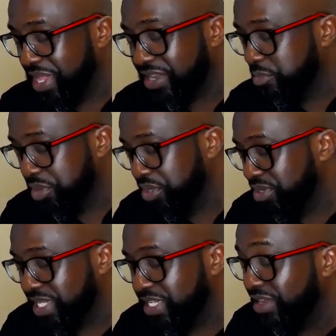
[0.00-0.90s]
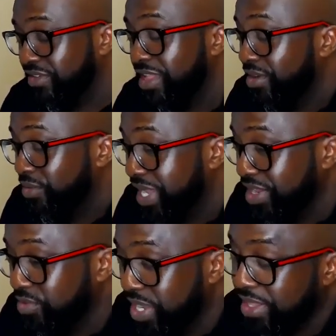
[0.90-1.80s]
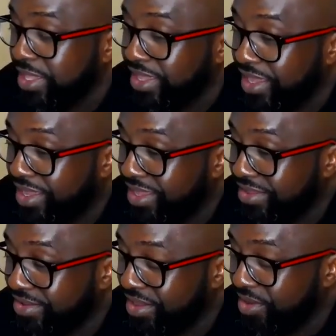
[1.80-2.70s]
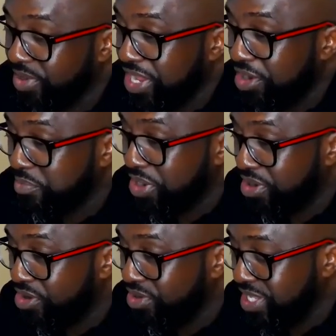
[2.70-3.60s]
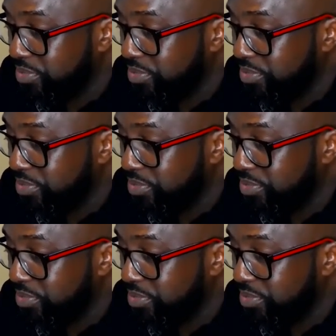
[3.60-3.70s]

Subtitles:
to build and stuff. Well, anyway, I went out and bought all these